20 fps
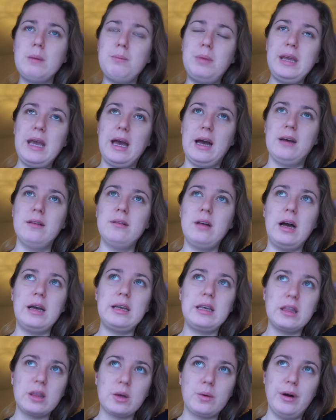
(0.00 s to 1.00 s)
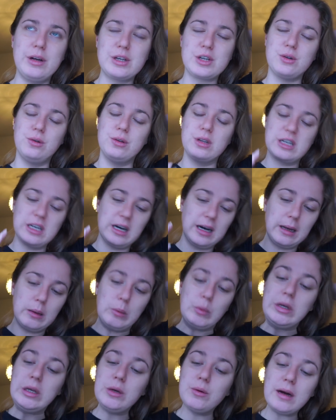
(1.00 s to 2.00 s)
yeah, I get the question all the
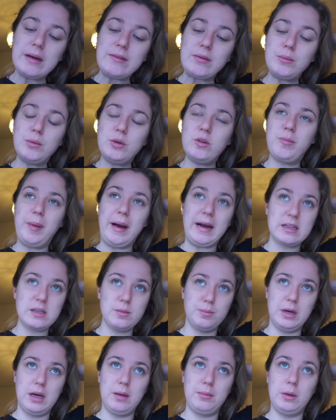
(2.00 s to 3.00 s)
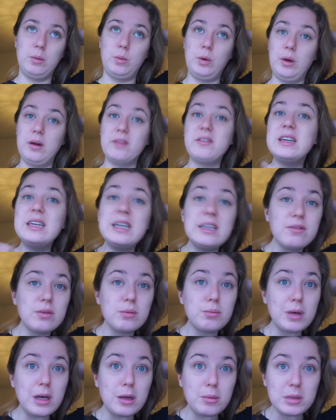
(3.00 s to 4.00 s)
time, will you ever move back to Birmingham? Will you ever live
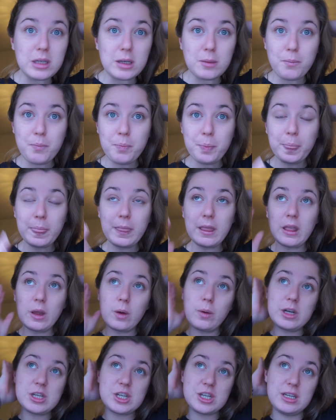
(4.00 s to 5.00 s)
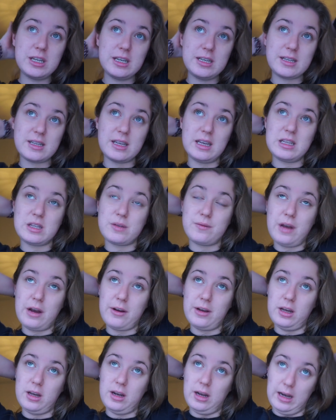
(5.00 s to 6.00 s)
in Birmingham? The question is, it's
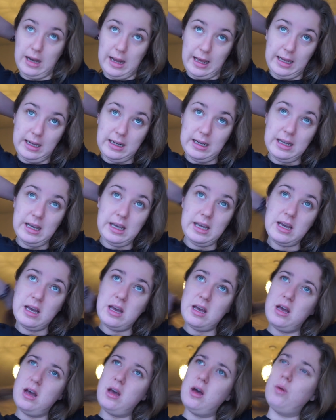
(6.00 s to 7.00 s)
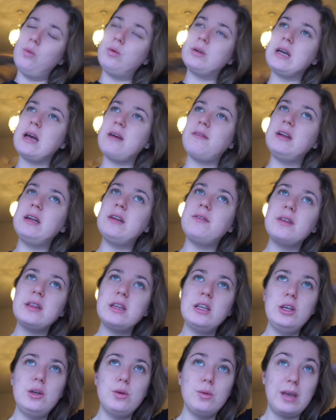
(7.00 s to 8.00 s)
very unlikely. Would I ever live
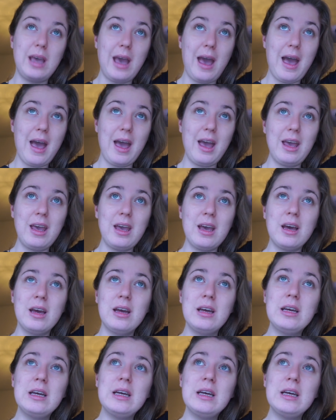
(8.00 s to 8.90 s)
in the UK?